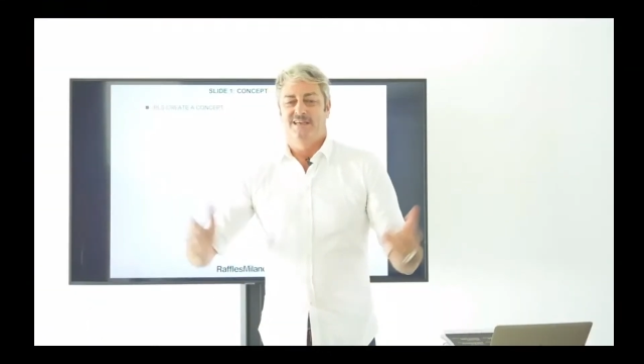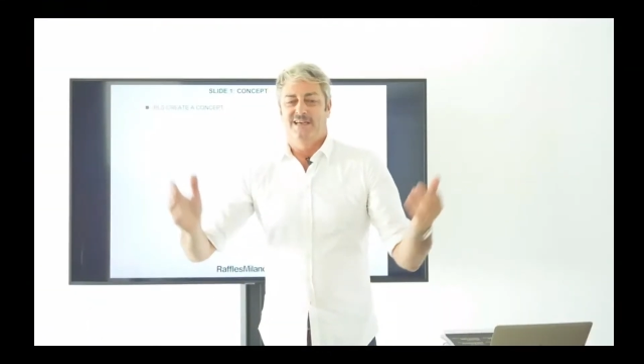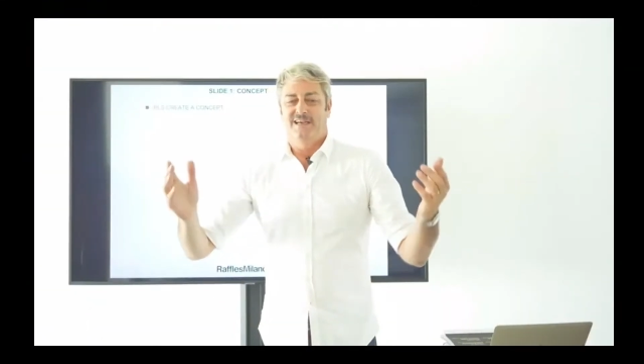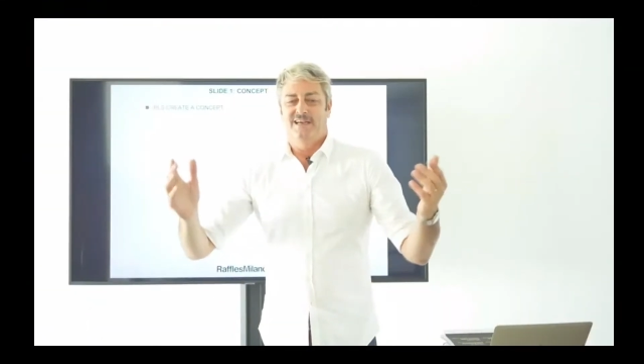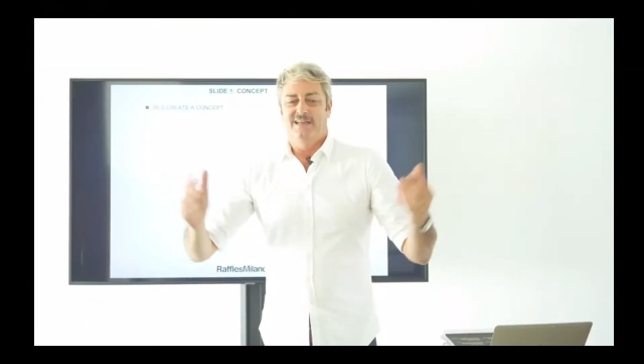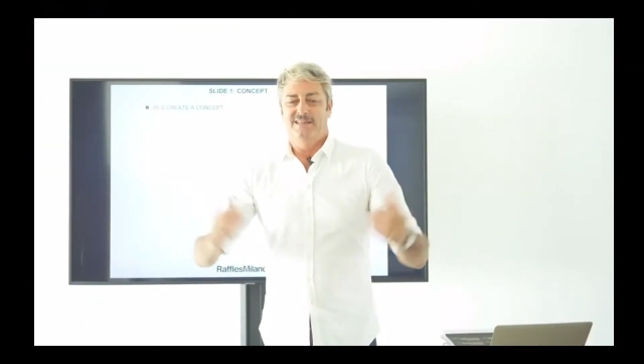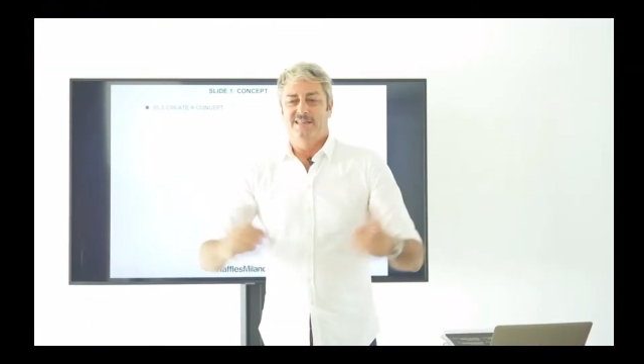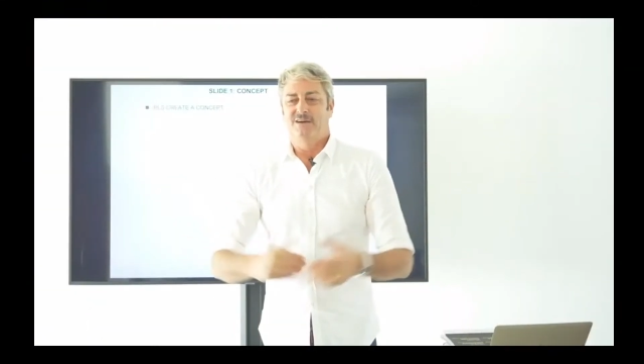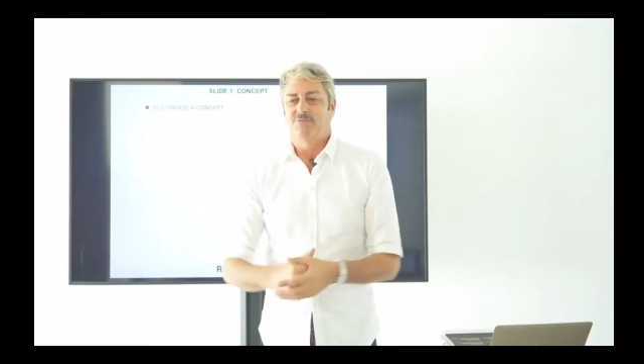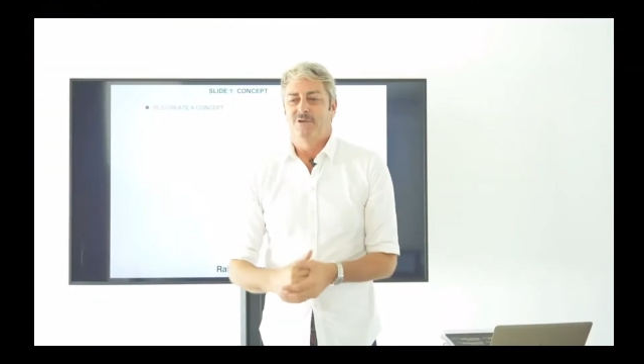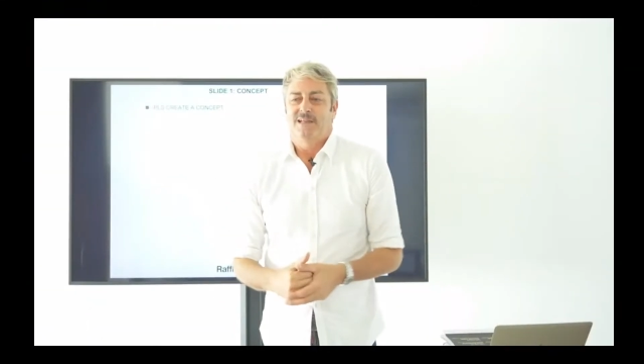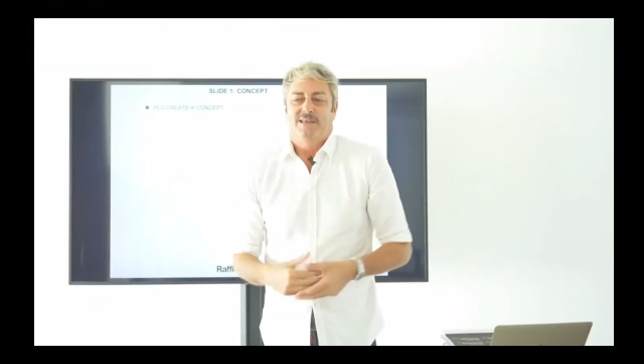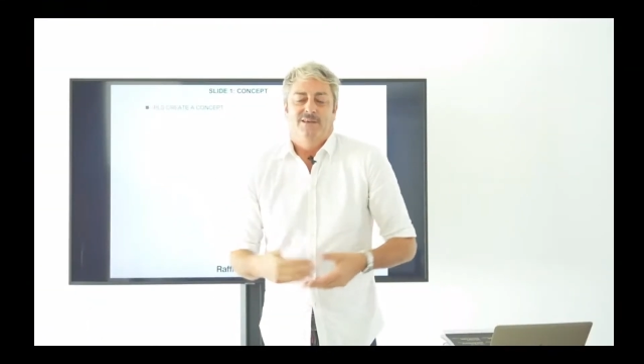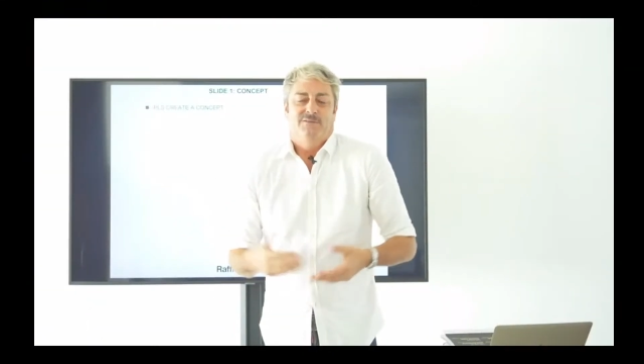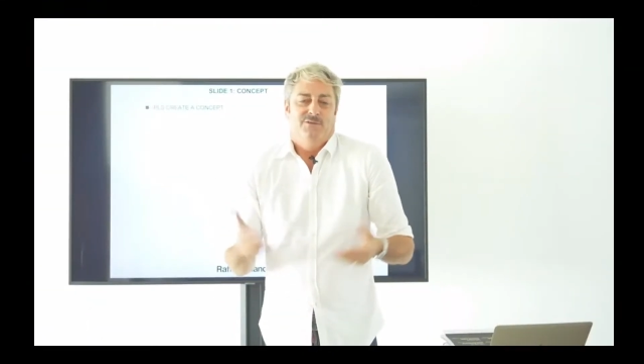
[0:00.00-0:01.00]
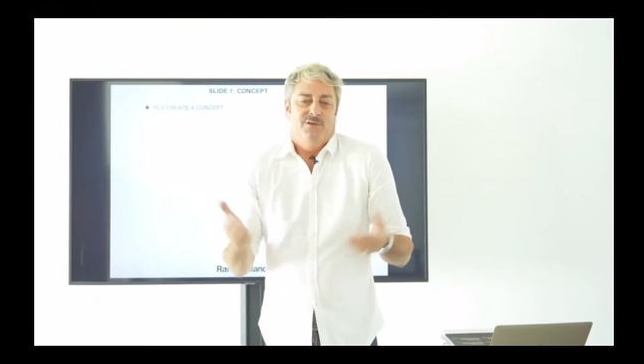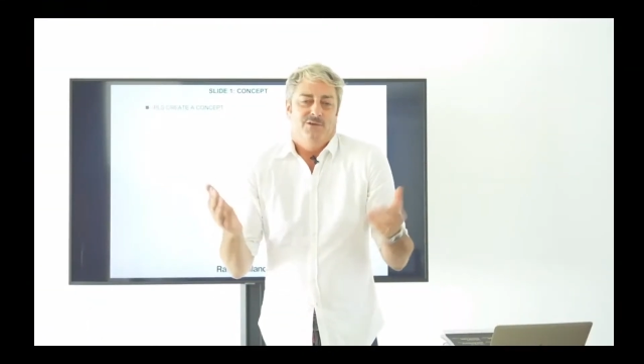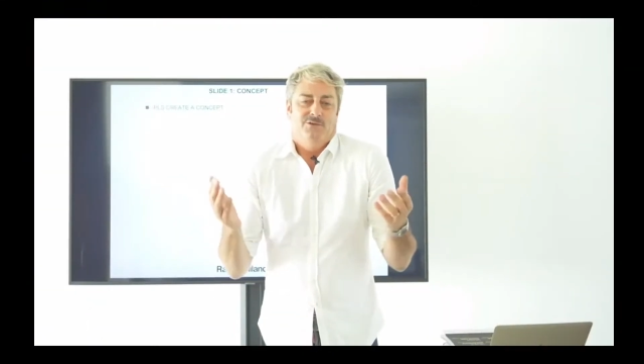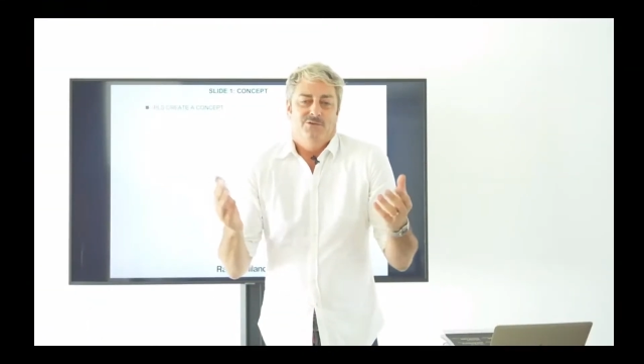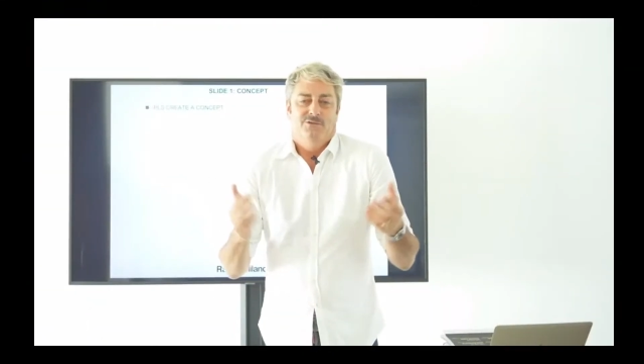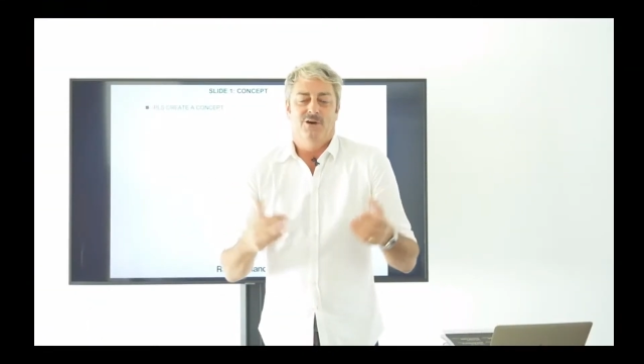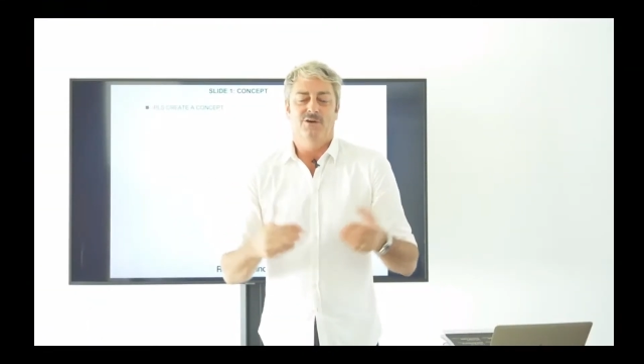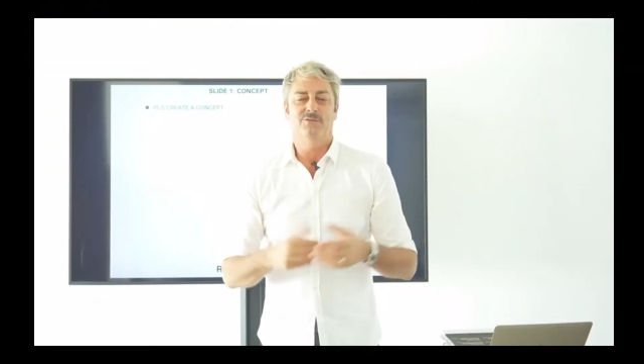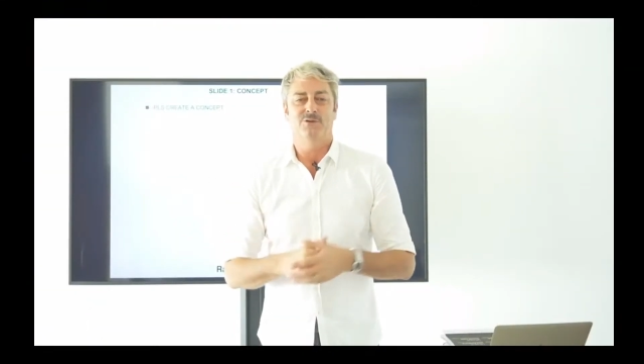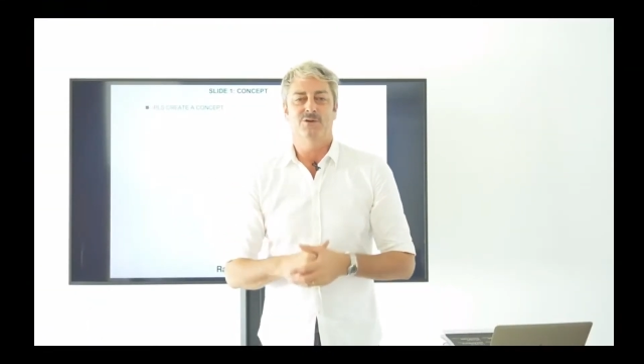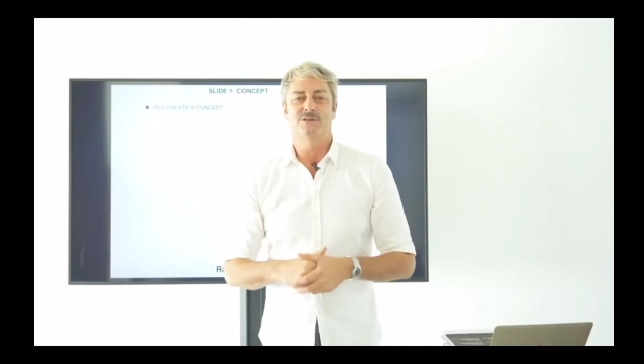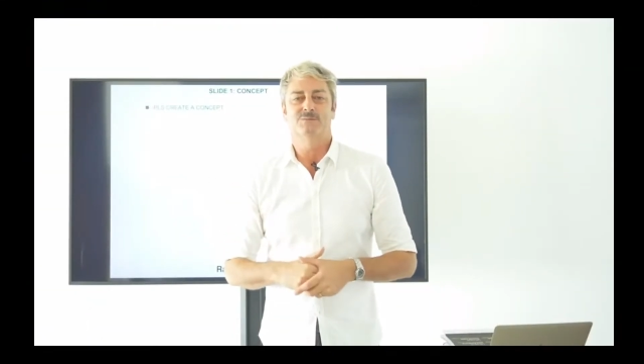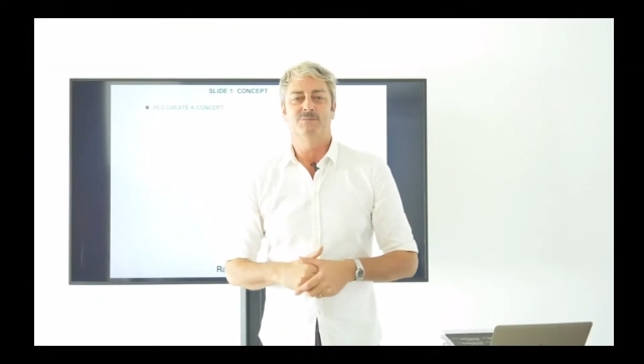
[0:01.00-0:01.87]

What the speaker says: And I will give you, of course,